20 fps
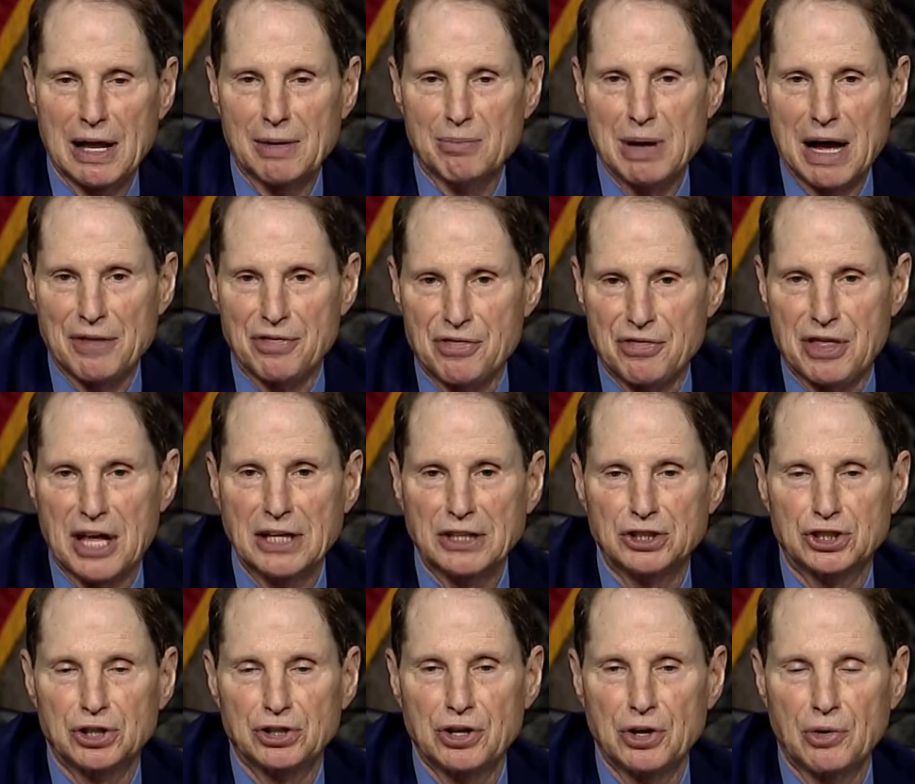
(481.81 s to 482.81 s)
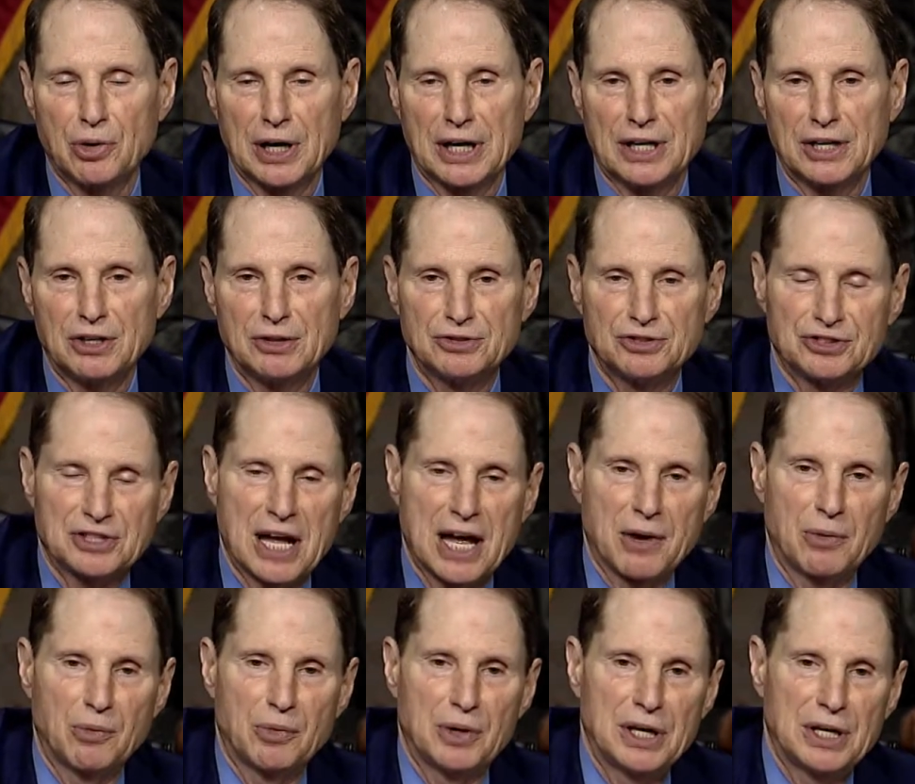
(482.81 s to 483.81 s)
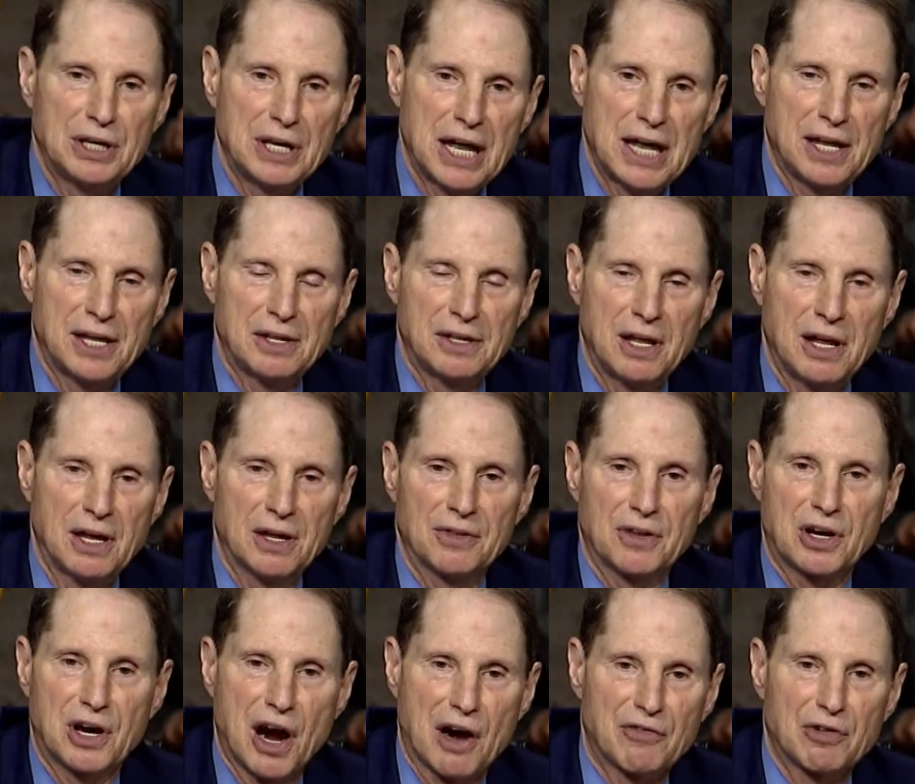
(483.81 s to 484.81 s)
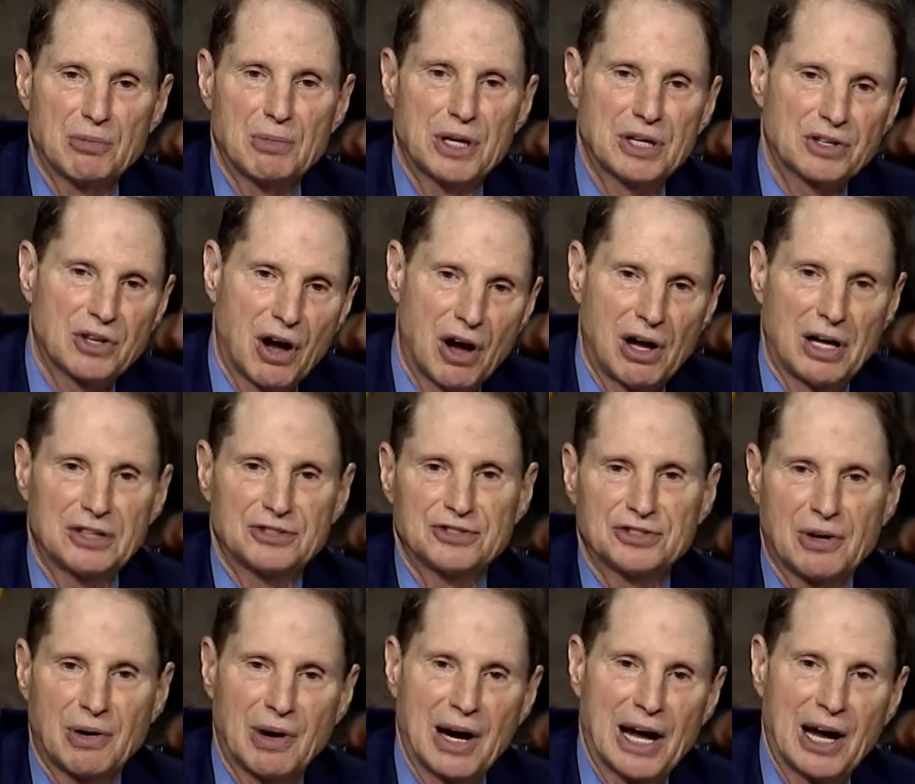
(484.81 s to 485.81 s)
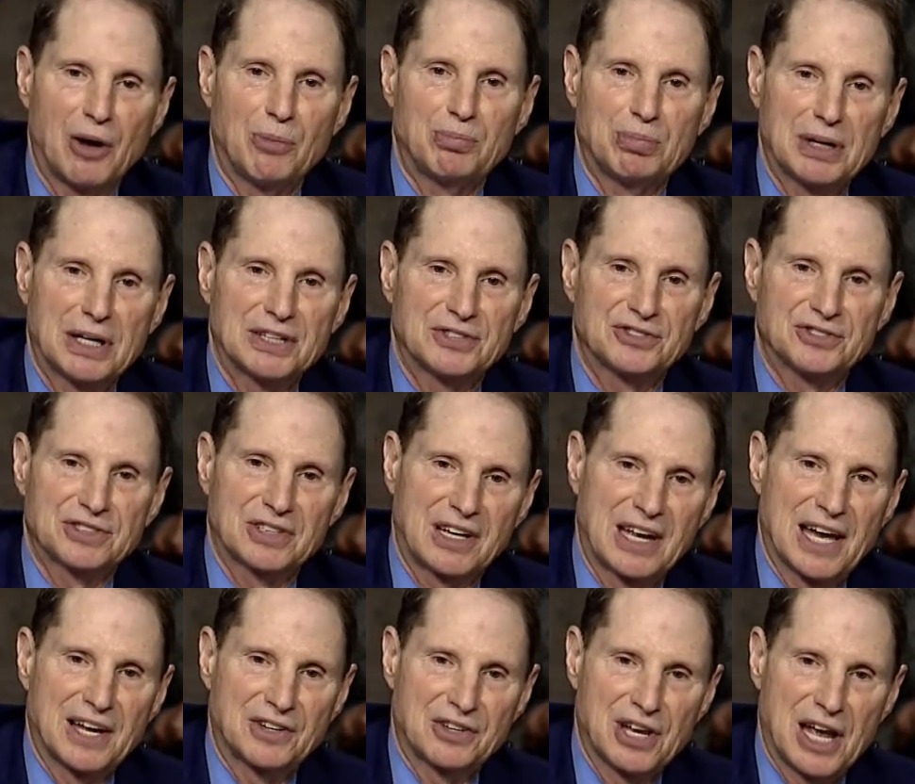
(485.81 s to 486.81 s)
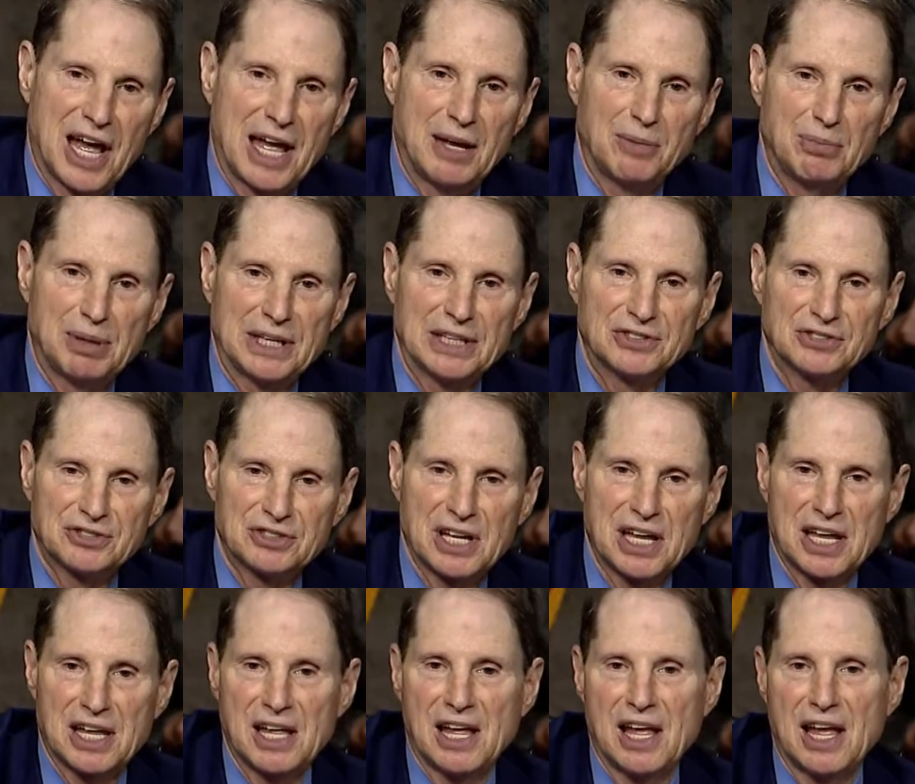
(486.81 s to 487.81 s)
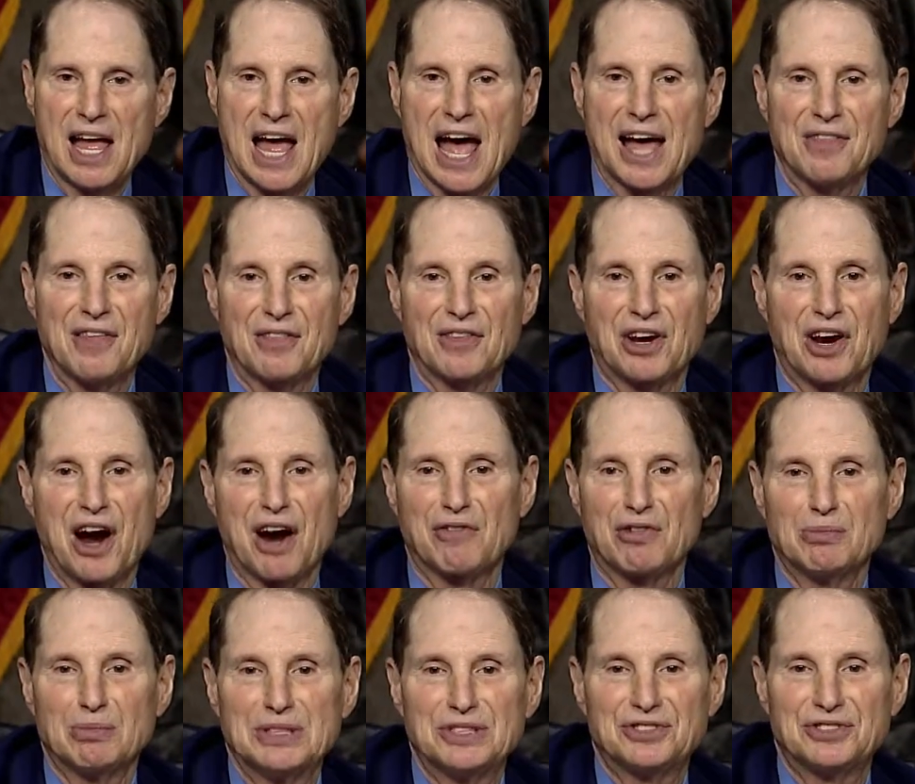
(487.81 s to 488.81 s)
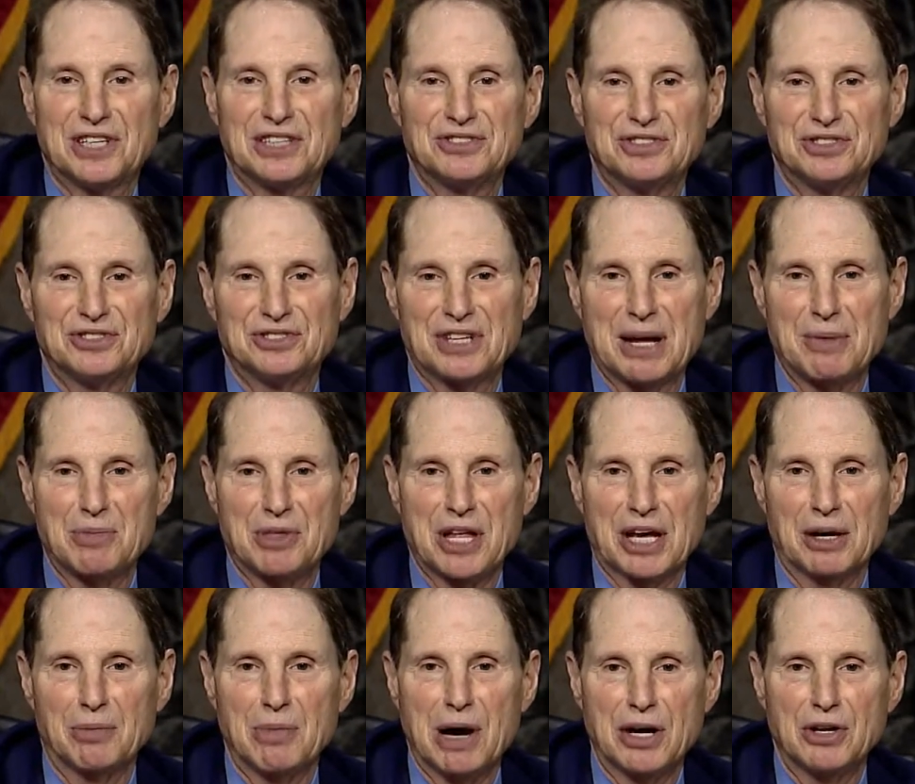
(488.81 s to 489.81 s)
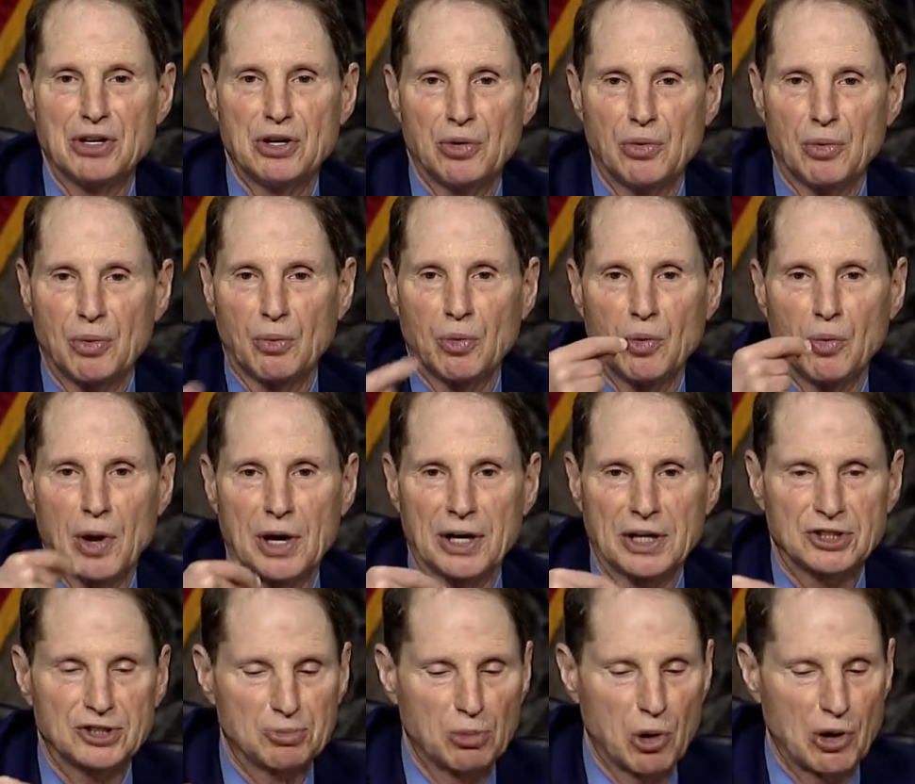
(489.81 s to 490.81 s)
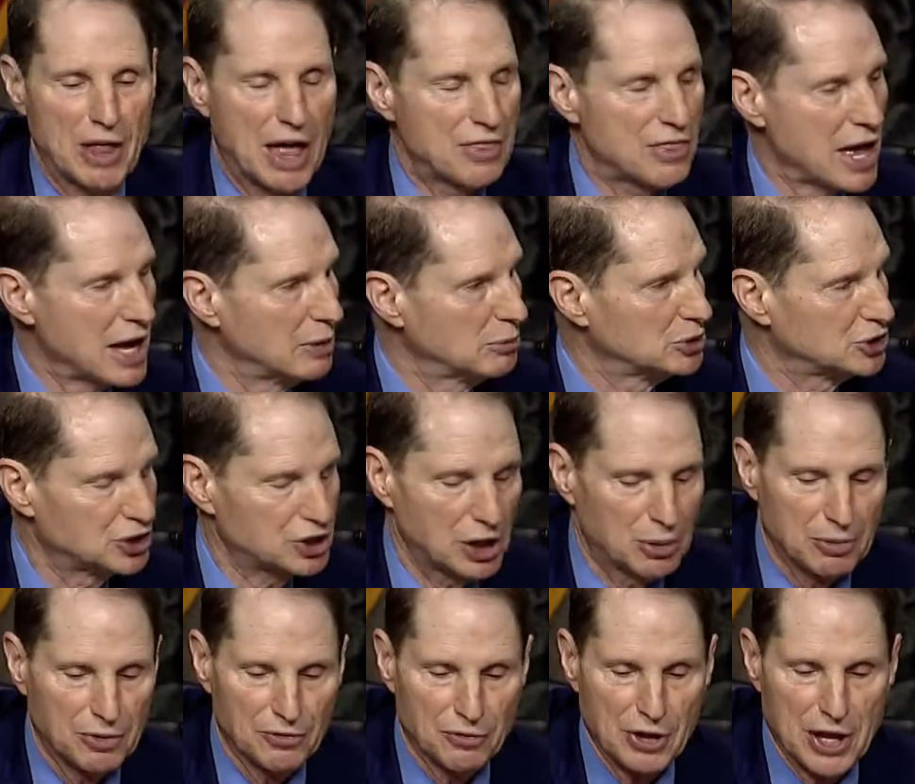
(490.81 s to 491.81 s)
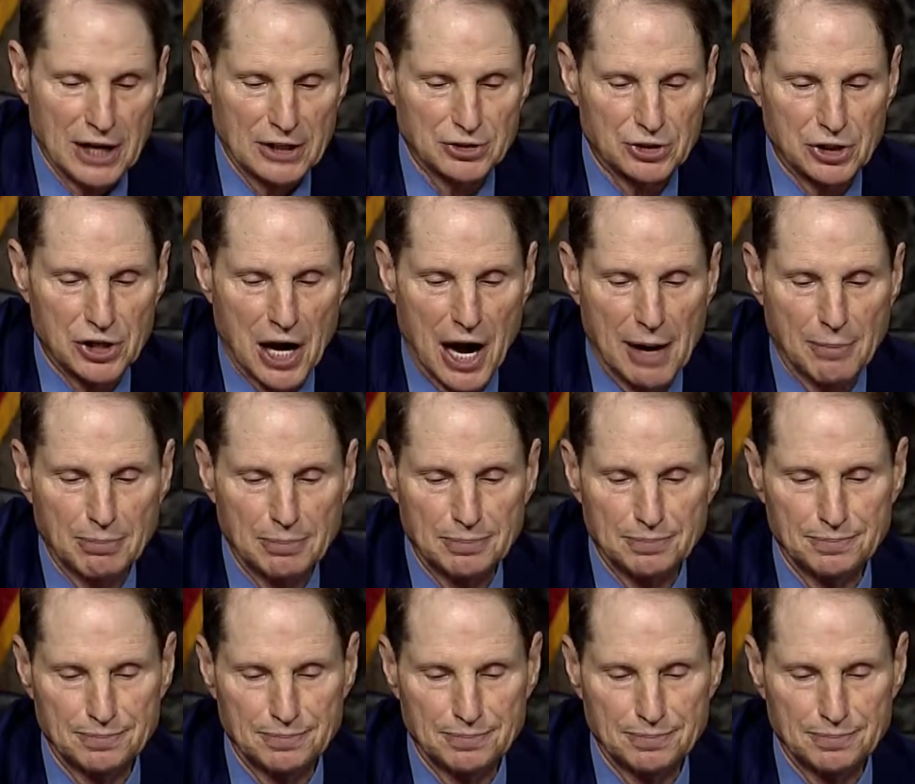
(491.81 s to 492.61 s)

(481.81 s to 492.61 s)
about things you're doing, and you say, we need the government to also help us get to ABC. And then the government says the same thing about you. We'll want to explore that. Thank you, Mr. Chairman, for the extra time.